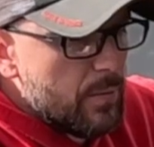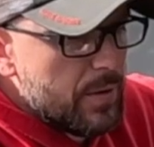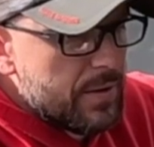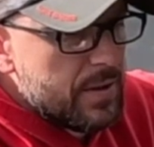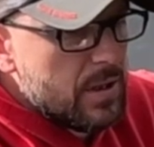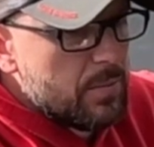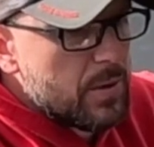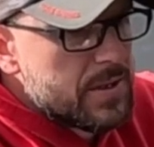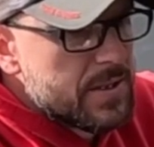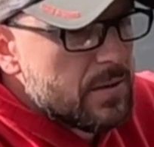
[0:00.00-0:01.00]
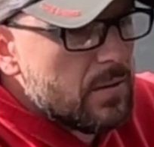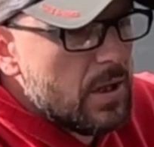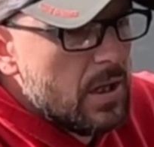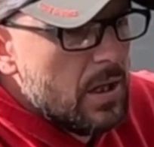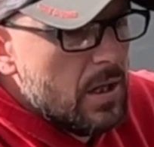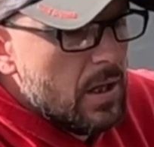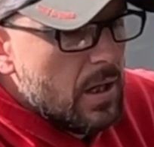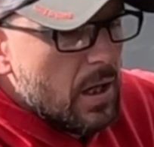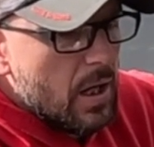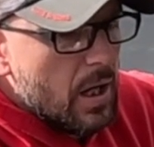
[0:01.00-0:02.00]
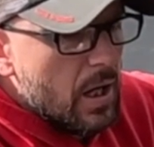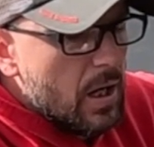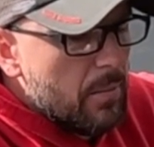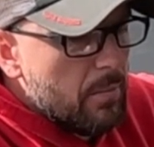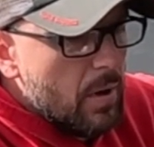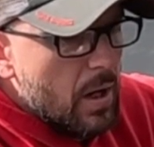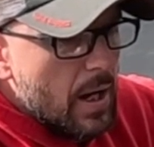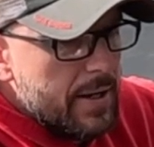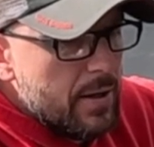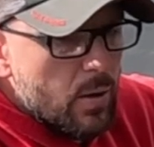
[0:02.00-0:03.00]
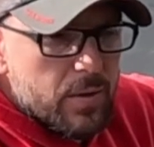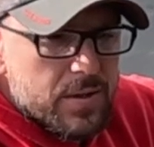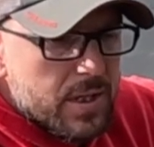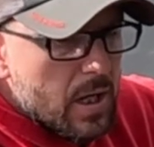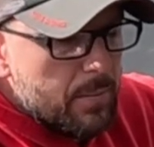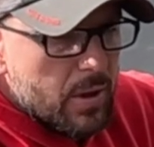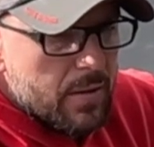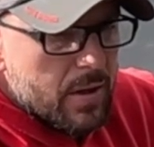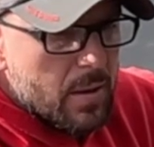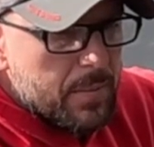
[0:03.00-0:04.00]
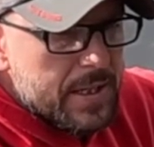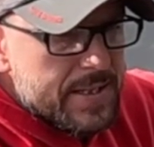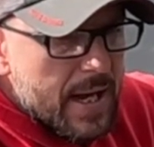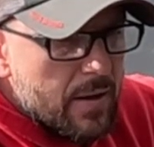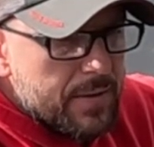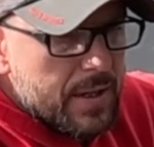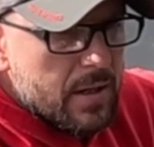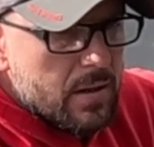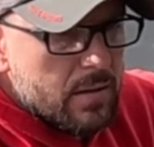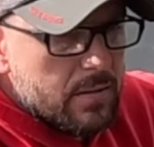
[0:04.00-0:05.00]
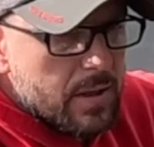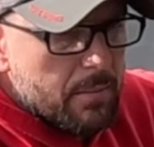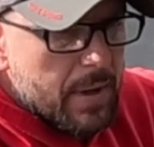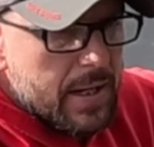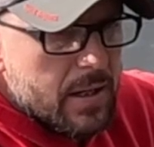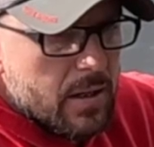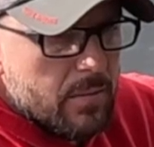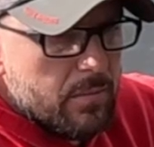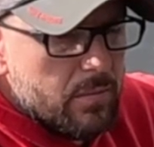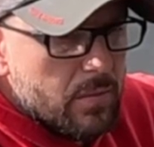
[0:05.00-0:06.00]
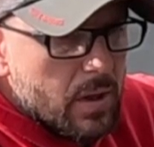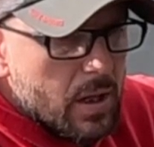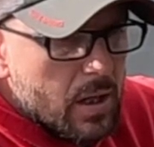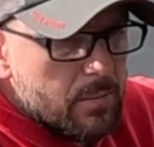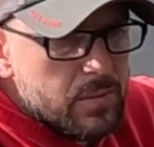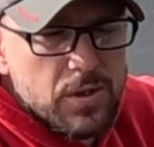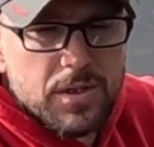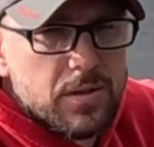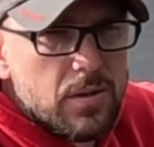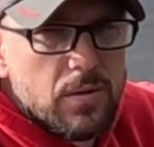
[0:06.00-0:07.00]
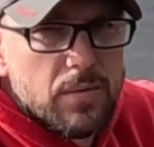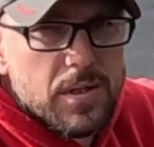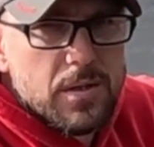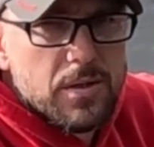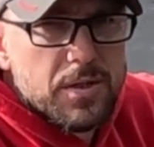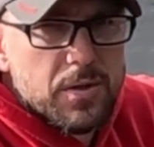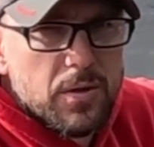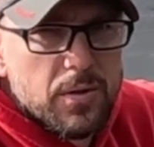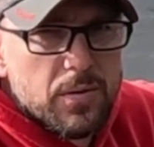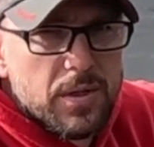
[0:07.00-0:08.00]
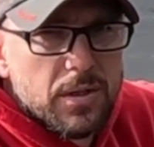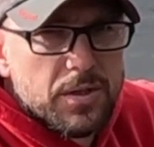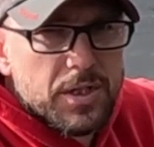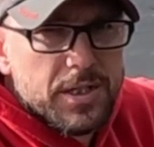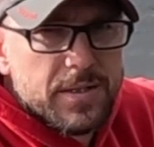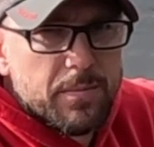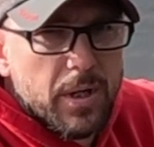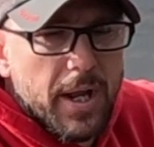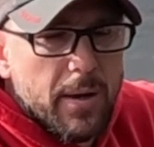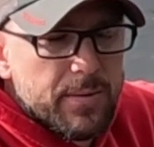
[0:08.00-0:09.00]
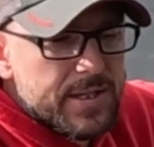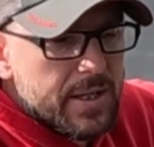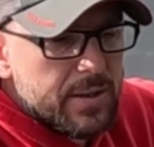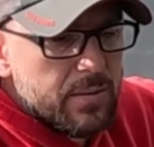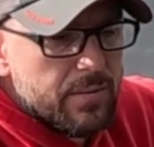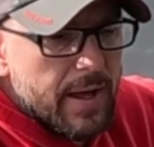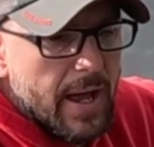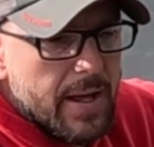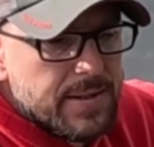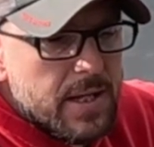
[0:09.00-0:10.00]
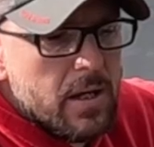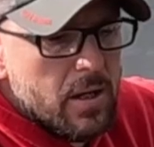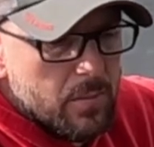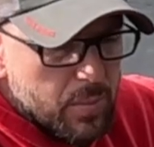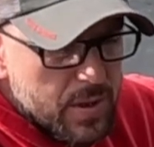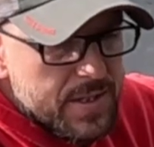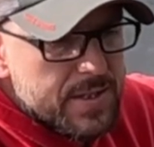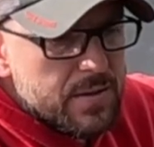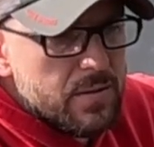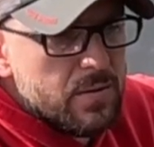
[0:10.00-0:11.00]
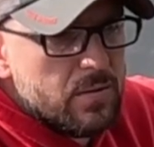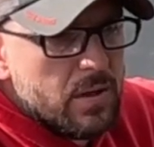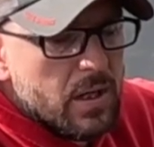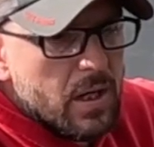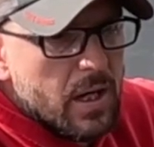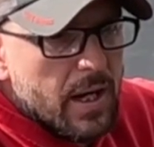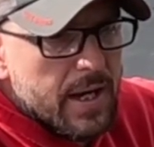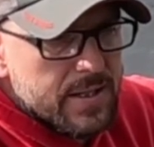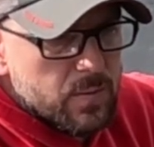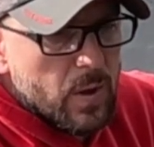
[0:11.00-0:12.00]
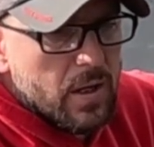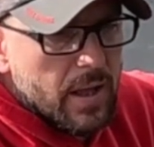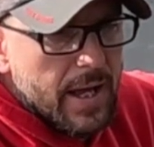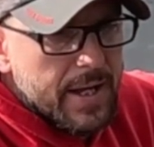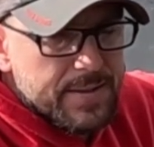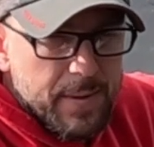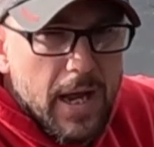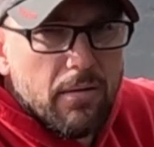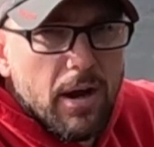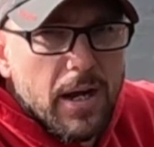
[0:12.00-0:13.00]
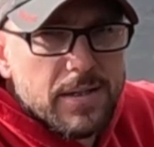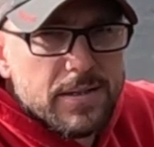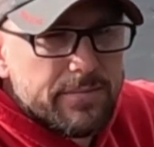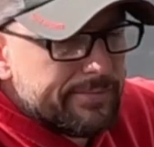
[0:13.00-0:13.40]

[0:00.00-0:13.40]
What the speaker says: with the Prinsu. I know there's a couple other companies out there that make them. Just do your research, do your due diligence. But I would tell you that Prinsu as well as pakrax,